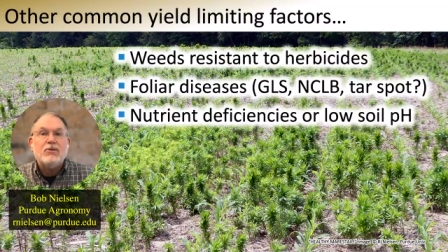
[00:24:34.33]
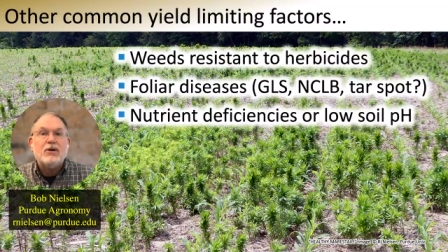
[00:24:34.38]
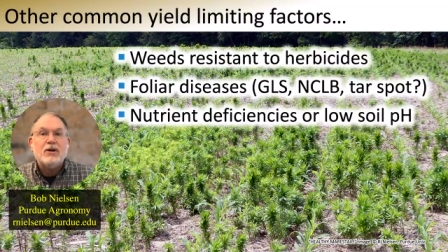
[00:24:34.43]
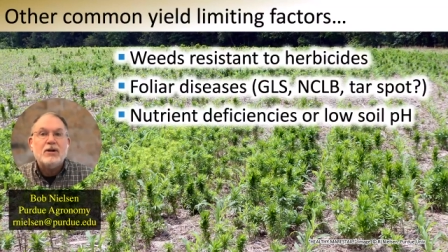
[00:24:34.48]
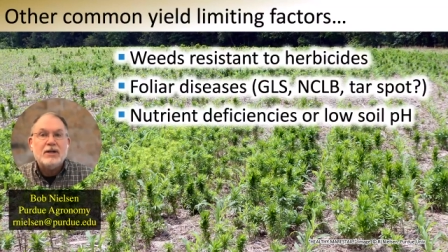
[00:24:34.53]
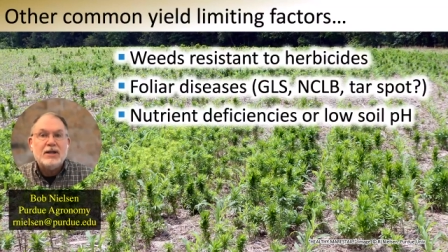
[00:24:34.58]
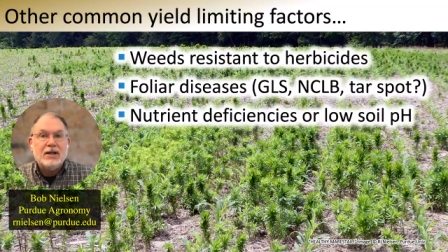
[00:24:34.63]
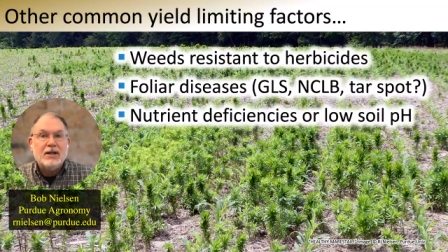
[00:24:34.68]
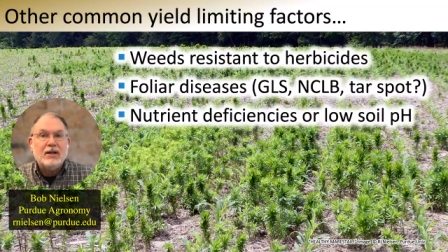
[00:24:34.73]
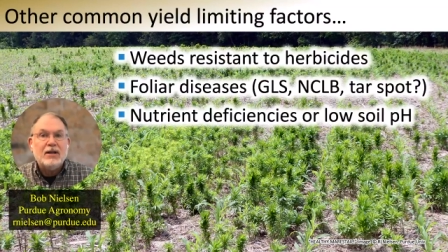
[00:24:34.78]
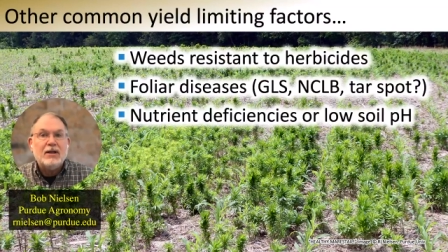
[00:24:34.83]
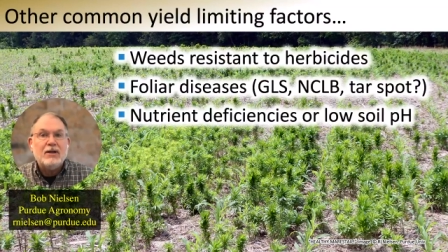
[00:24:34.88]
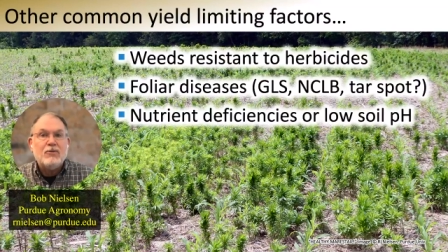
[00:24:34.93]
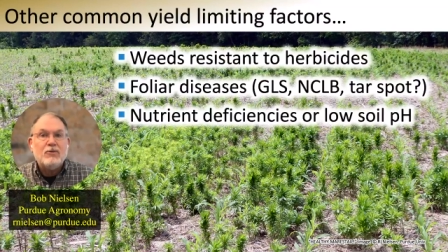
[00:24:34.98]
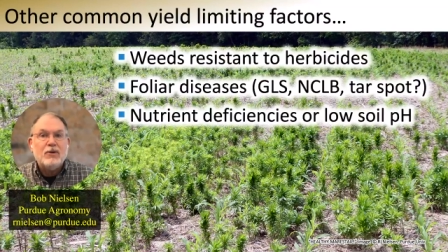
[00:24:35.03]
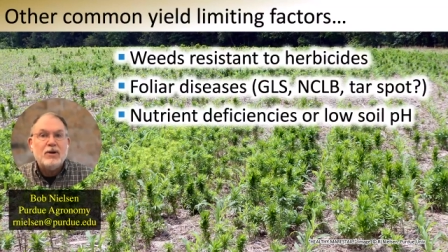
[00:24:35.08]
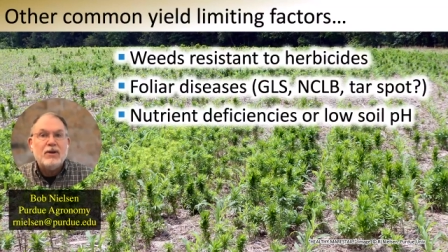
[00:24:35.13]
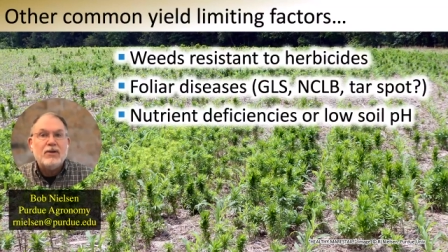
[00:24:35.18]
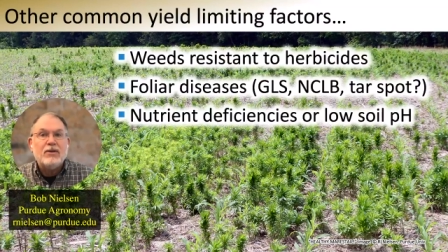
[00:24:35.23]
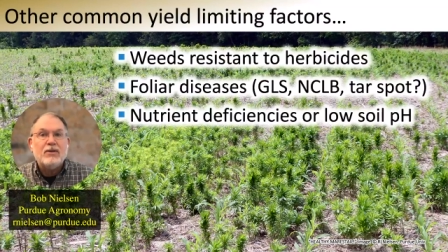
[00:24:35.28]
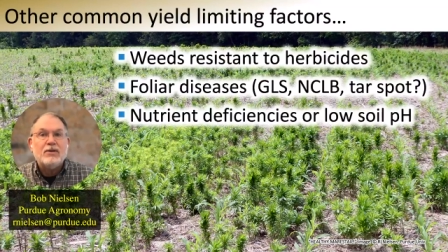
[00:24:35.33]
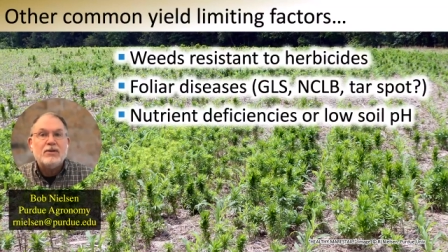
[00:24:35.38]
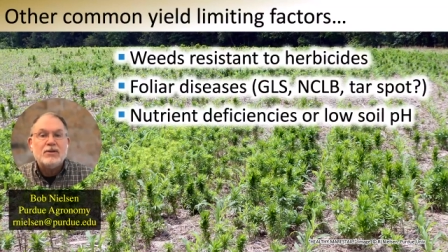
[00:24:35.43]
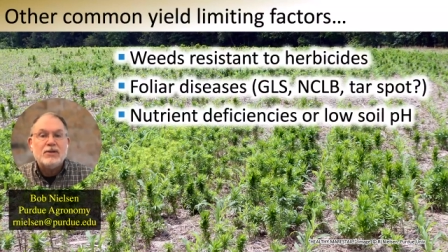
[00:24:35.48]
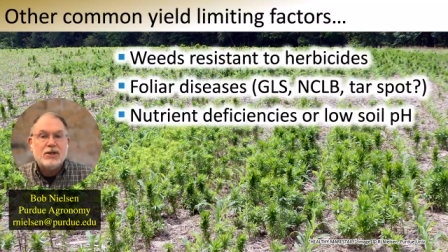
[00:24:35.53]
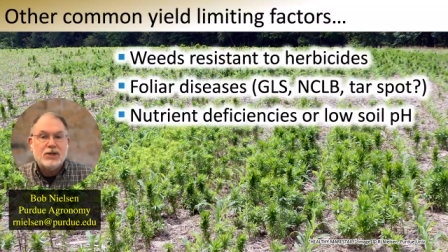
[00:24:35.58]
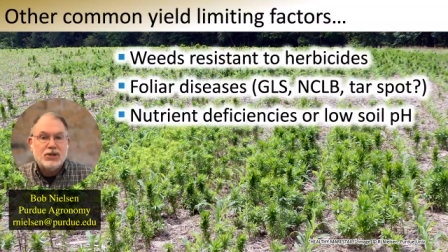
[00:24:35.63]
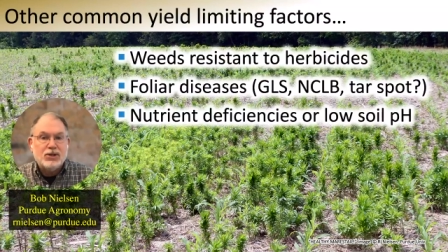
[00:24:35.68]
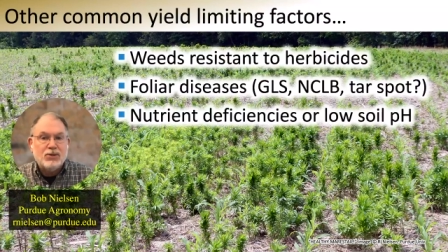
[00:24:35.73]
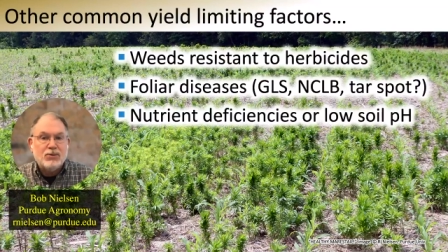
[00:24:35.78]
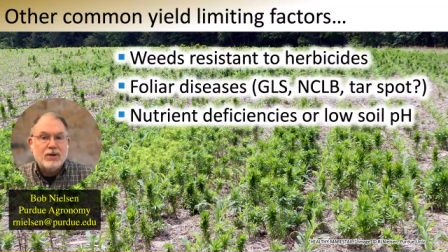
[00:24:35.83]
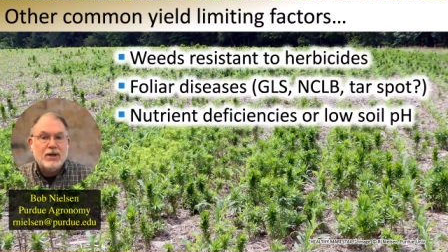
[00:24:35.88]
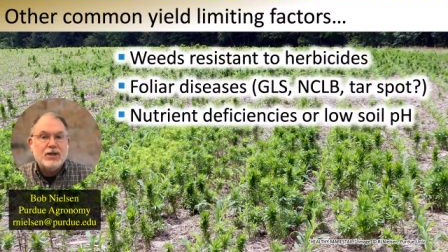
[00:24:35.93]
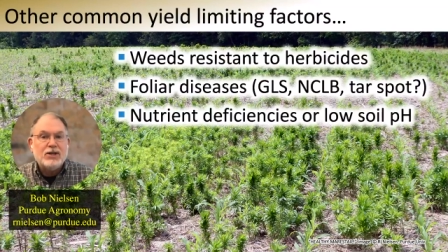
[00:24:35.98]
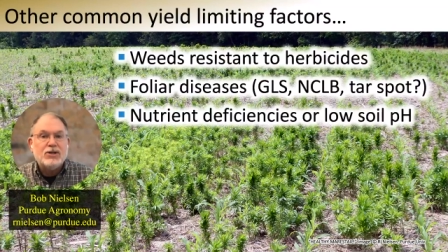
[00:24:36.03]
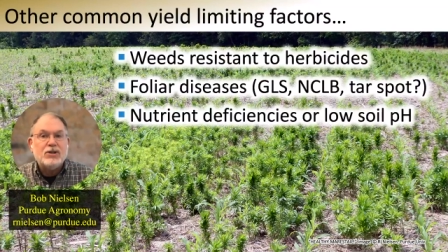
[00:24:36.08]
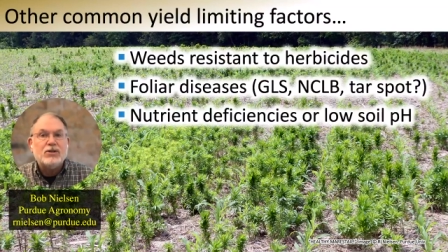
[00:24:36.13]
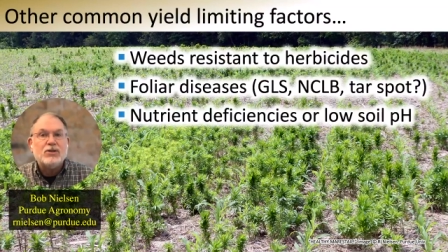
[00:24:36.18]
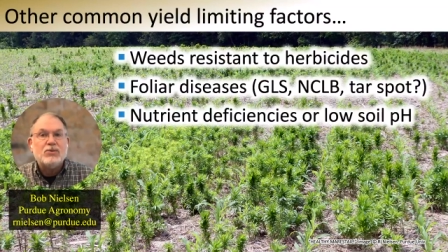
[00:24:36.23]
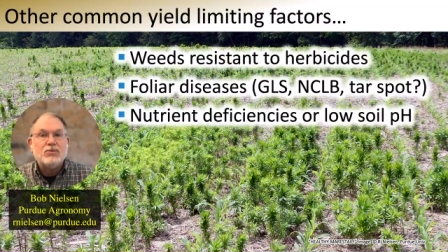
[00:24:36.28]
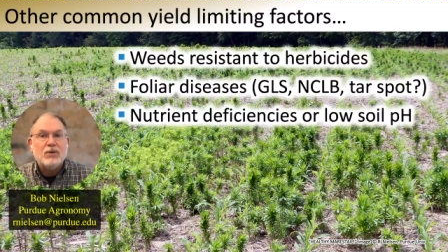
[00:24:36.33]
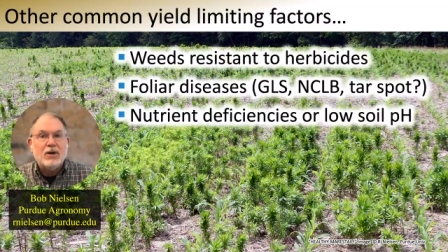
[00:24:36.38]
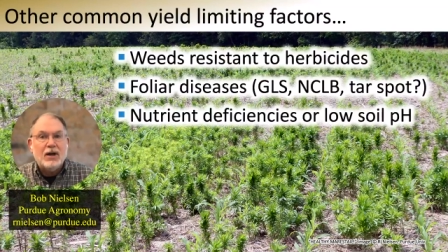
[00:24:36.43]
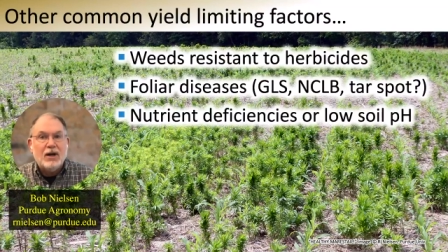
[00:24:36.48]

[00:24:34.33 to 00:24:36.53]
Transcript: are dealing with situations